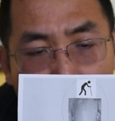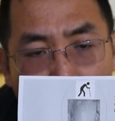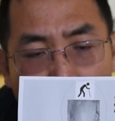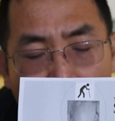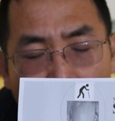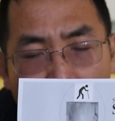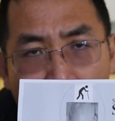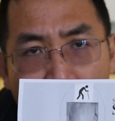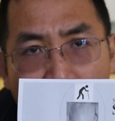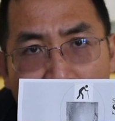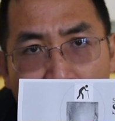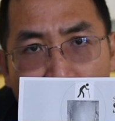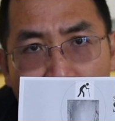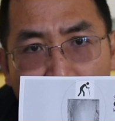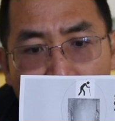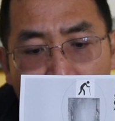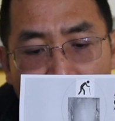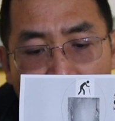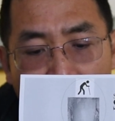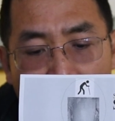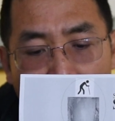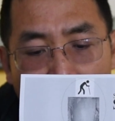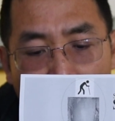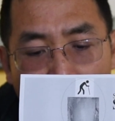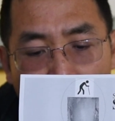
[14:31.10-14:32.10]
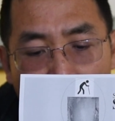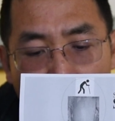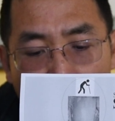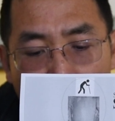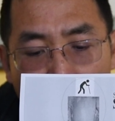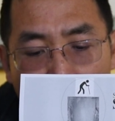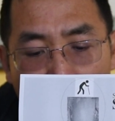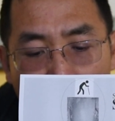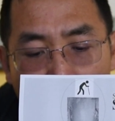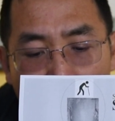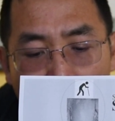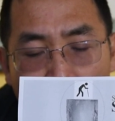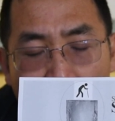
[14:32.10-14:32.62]
memory,
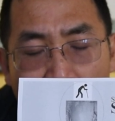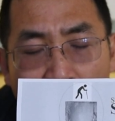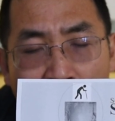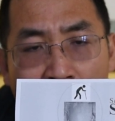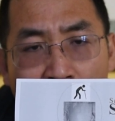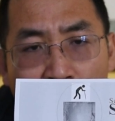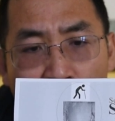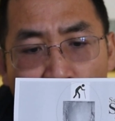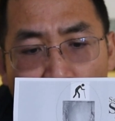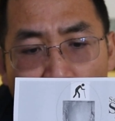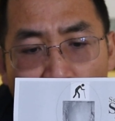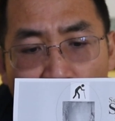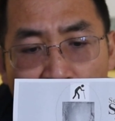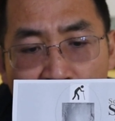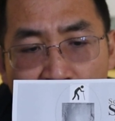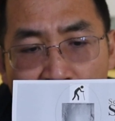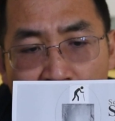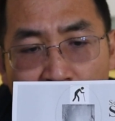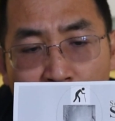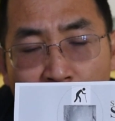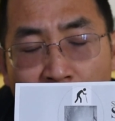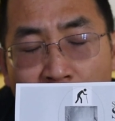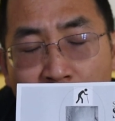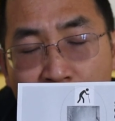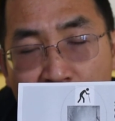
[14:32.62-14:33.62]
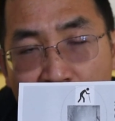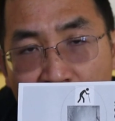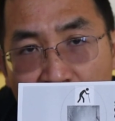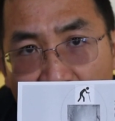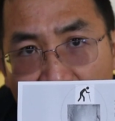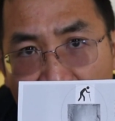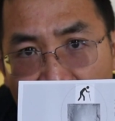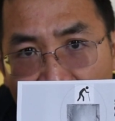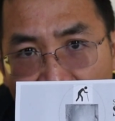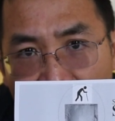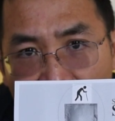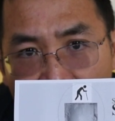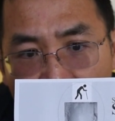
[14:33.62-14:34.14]
he talks about the
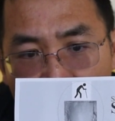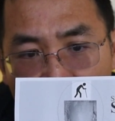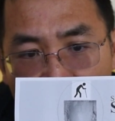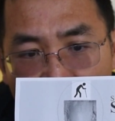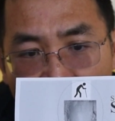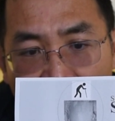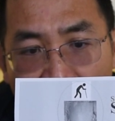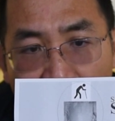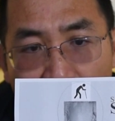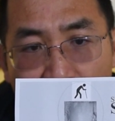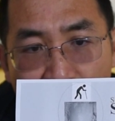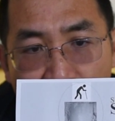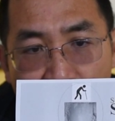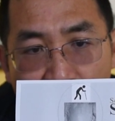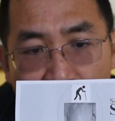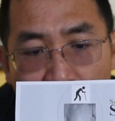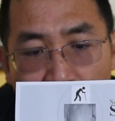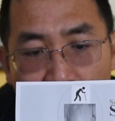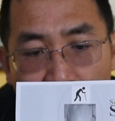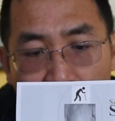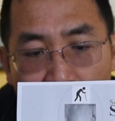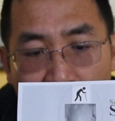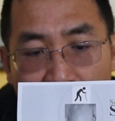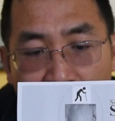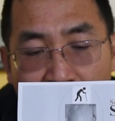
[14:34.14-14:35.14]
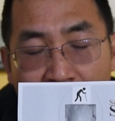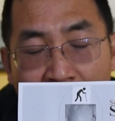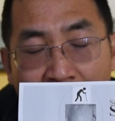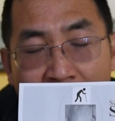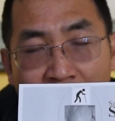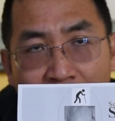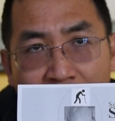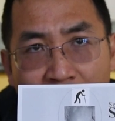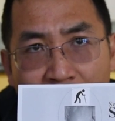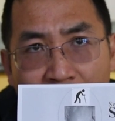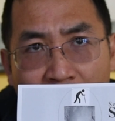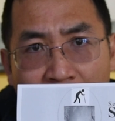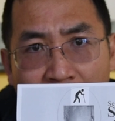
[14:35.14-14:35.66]
details,
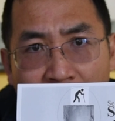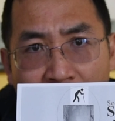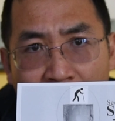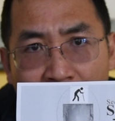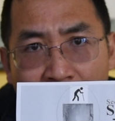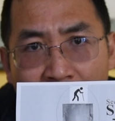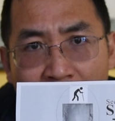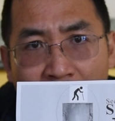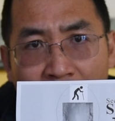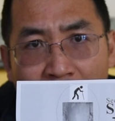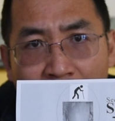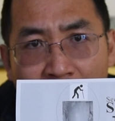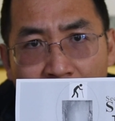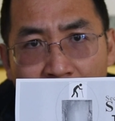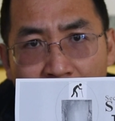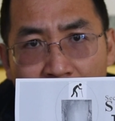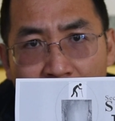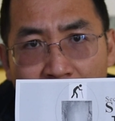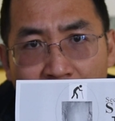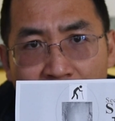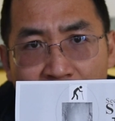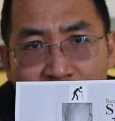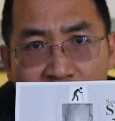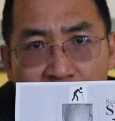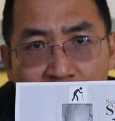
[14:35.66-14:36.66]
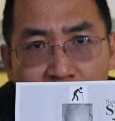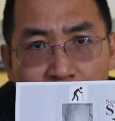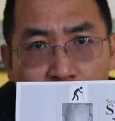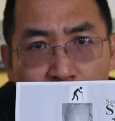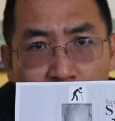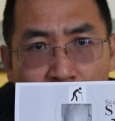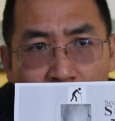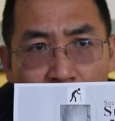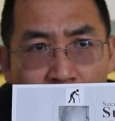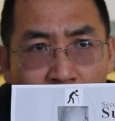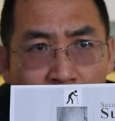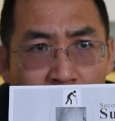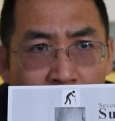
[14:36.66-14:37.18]
in his
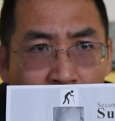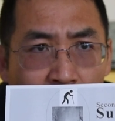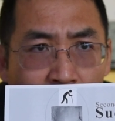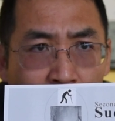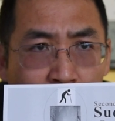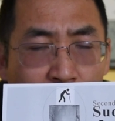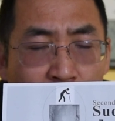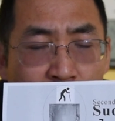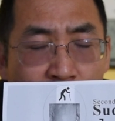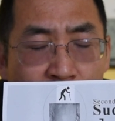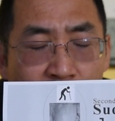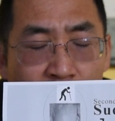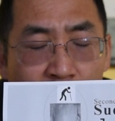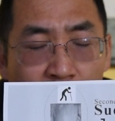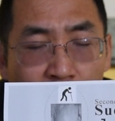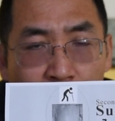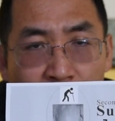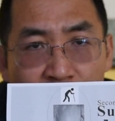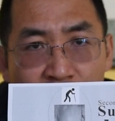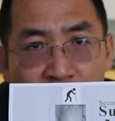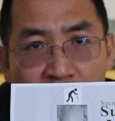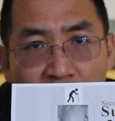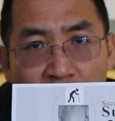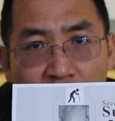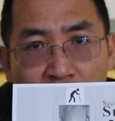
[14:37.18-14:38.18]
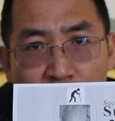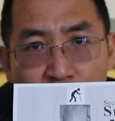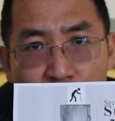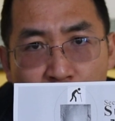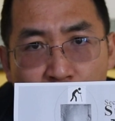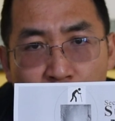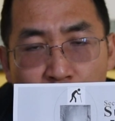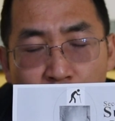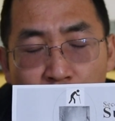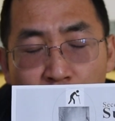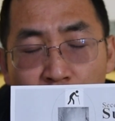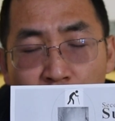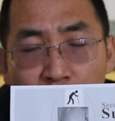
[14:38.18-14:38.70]
most recent
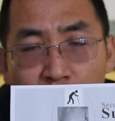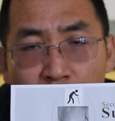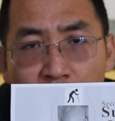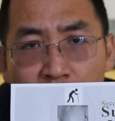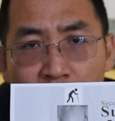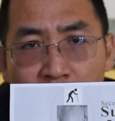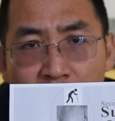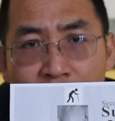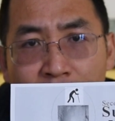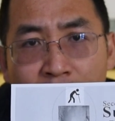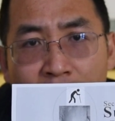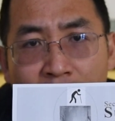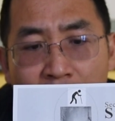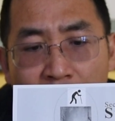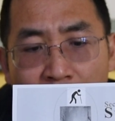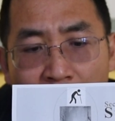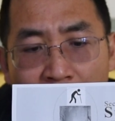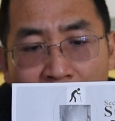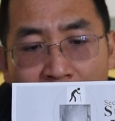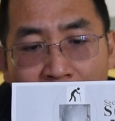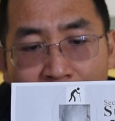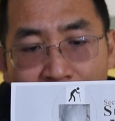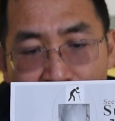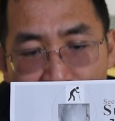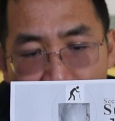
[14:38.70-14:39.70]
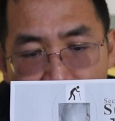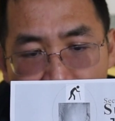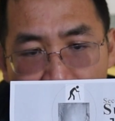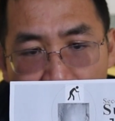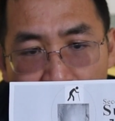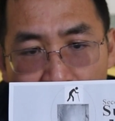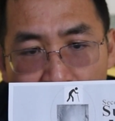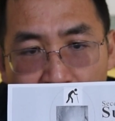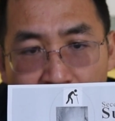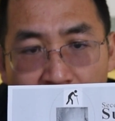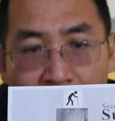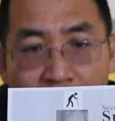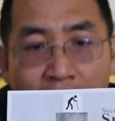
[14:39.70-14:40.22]
2 different
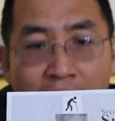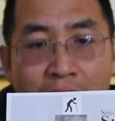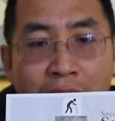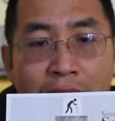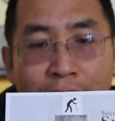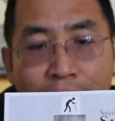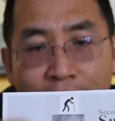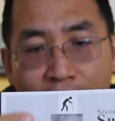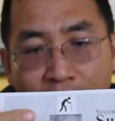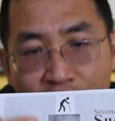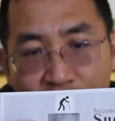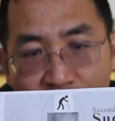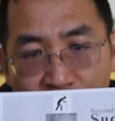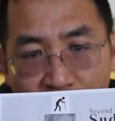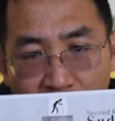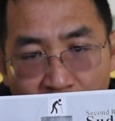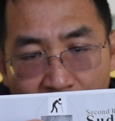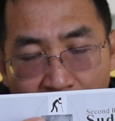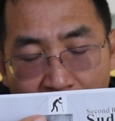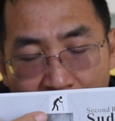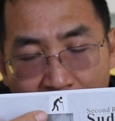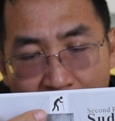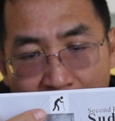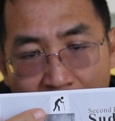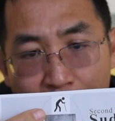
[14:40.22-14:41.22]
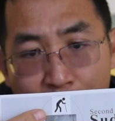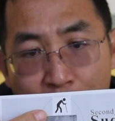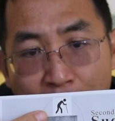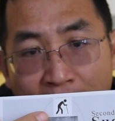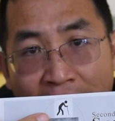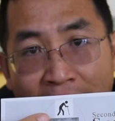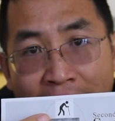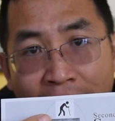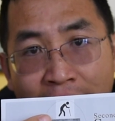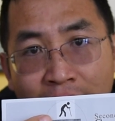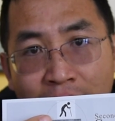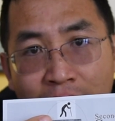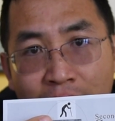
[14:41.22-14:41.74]
lives, First, a
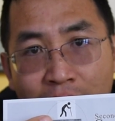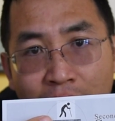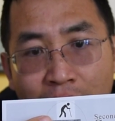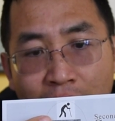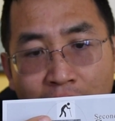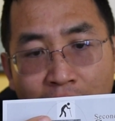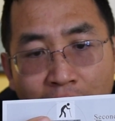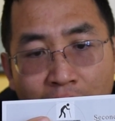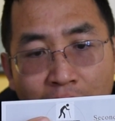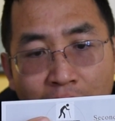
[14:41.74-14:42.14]
man,